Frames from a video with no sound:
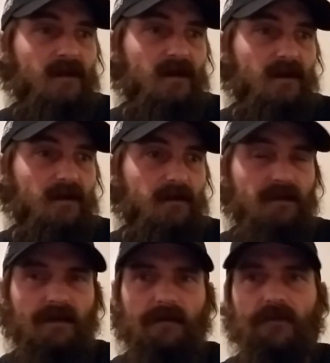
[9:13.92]
Uh,
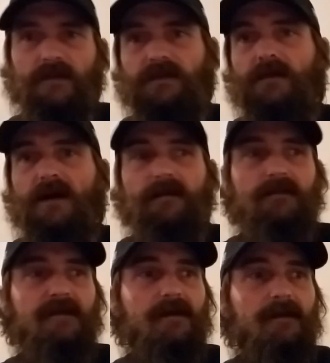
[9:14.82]
none of them were too hot
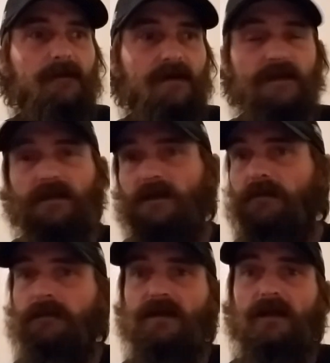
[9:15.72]
for me. I think they
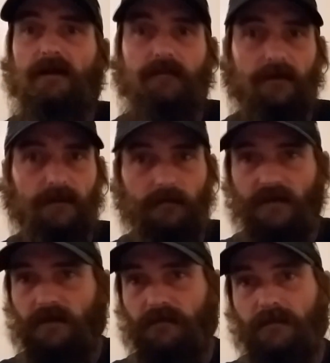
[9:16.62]
would be like a perfect
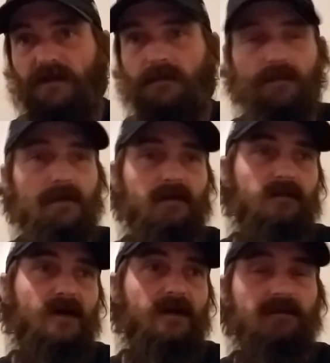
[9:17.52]
blend for me as far as
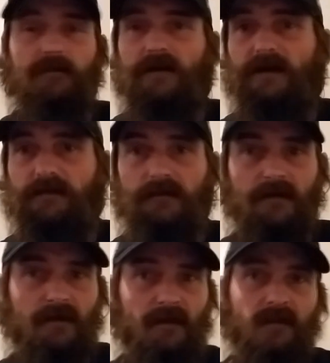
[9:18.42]
spicy wise.
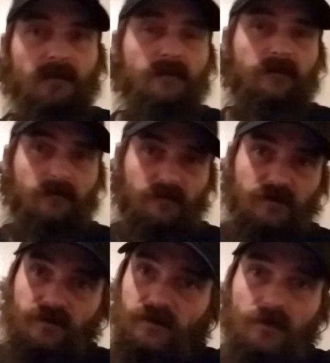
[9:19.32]

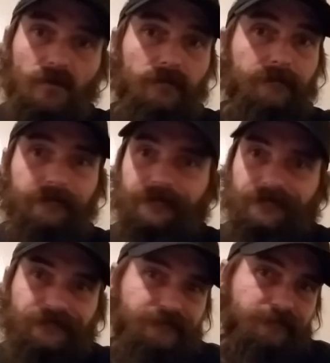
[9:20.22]
Just on
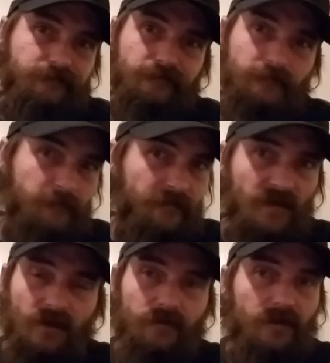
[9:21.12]

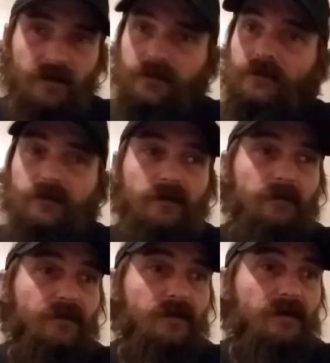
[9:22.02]
whatever you wanted to
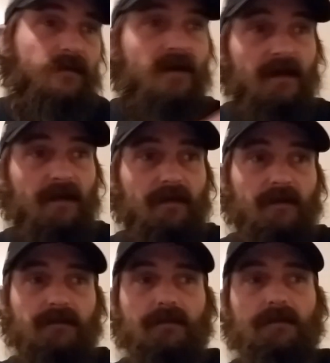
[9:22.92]
put it in.
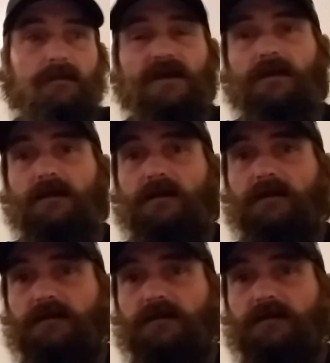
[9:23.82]
This one would be good in your